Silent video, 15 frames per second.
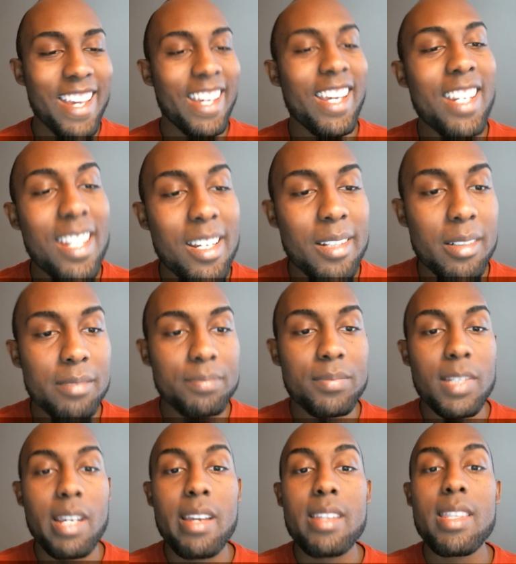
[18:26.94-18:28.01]
anywho,
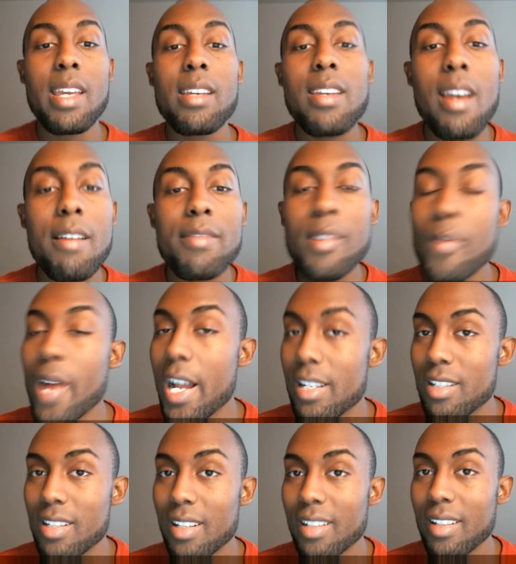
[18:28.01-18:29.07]
thank y'all for
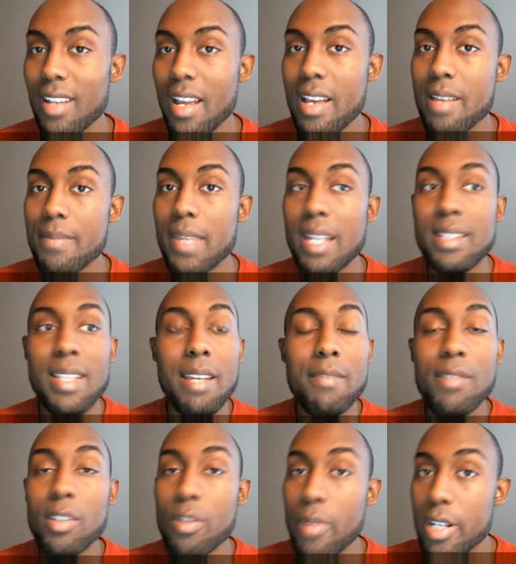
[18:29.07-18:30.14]
watching. That's it
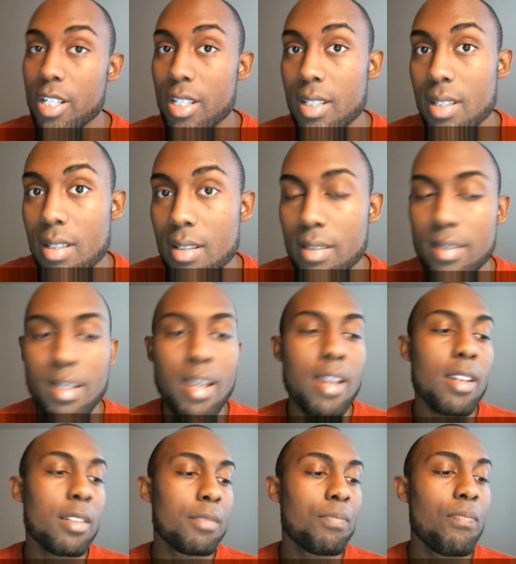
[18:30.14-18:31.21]
for questions.
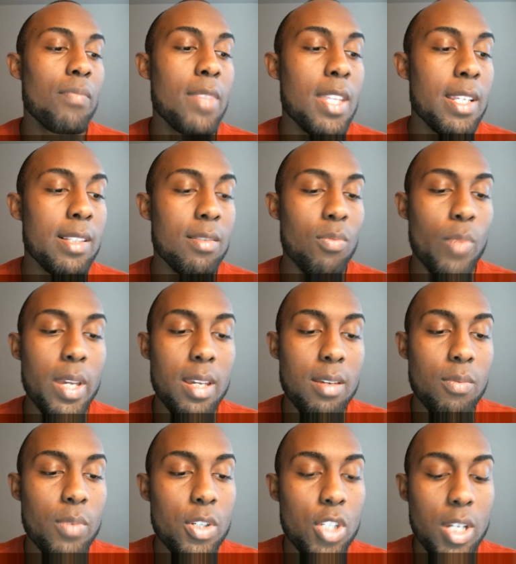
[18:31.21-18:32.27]
This week
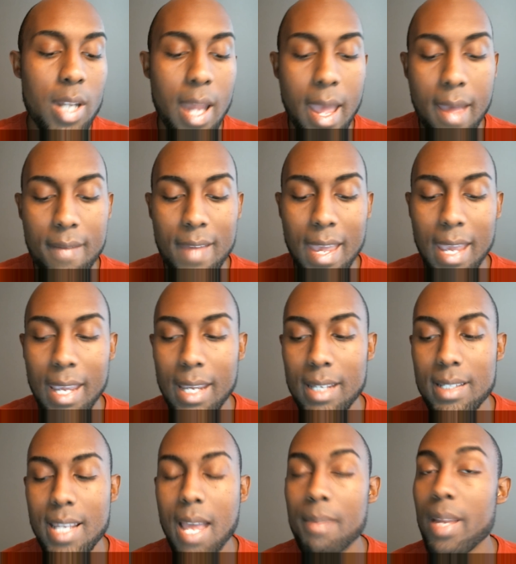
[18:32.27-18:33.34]
we should have a
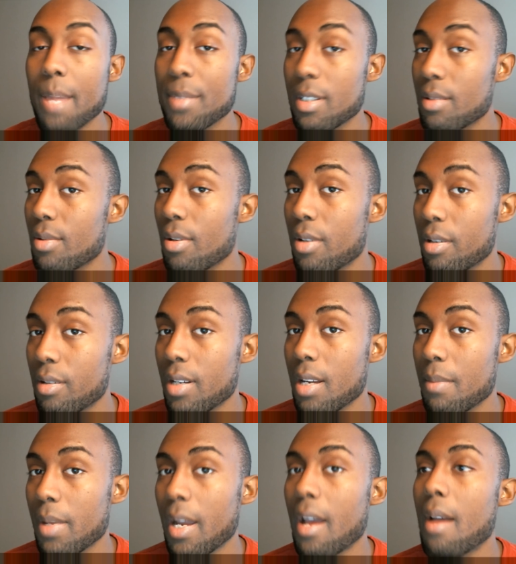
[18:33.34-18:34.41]
time-lapse tutorial
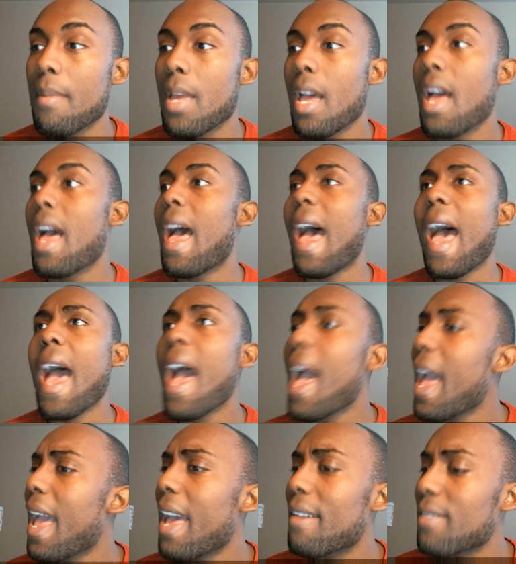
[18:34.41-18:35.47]
coming up. I
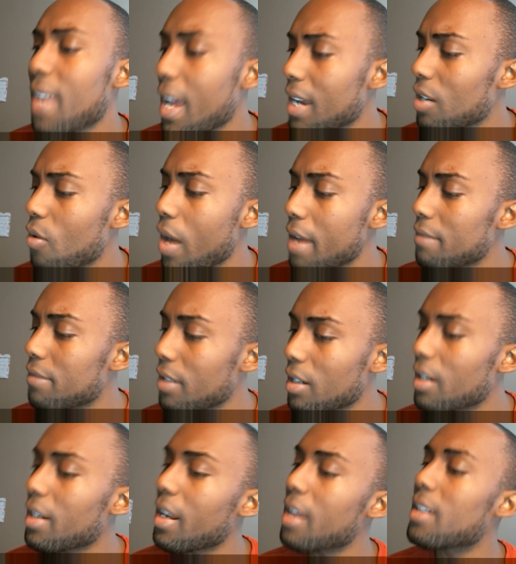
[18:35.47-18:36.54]
have not quite
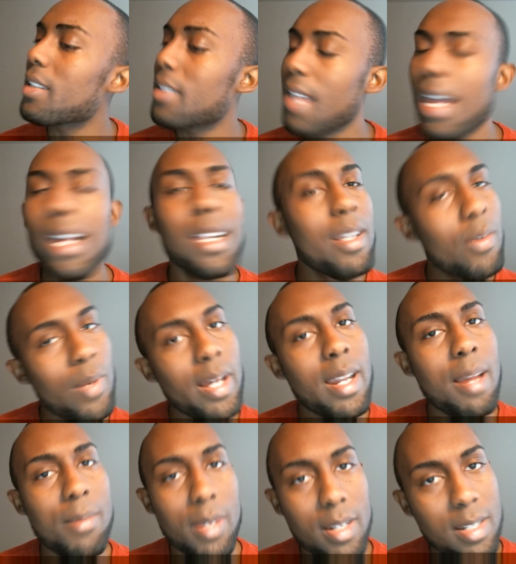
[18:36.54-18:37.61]
figured out exactly what
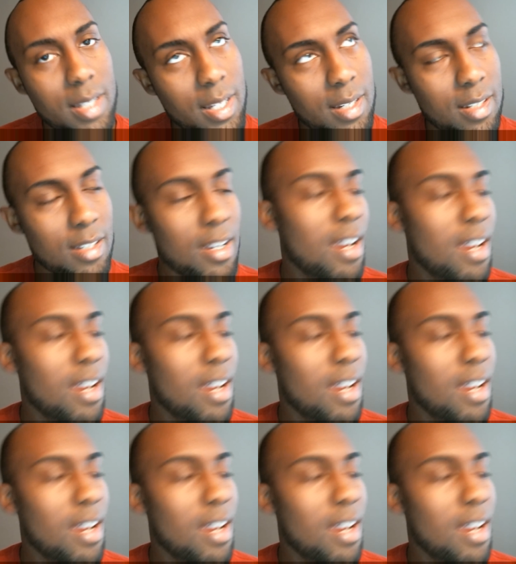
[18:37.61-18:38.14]
I'm going to teach,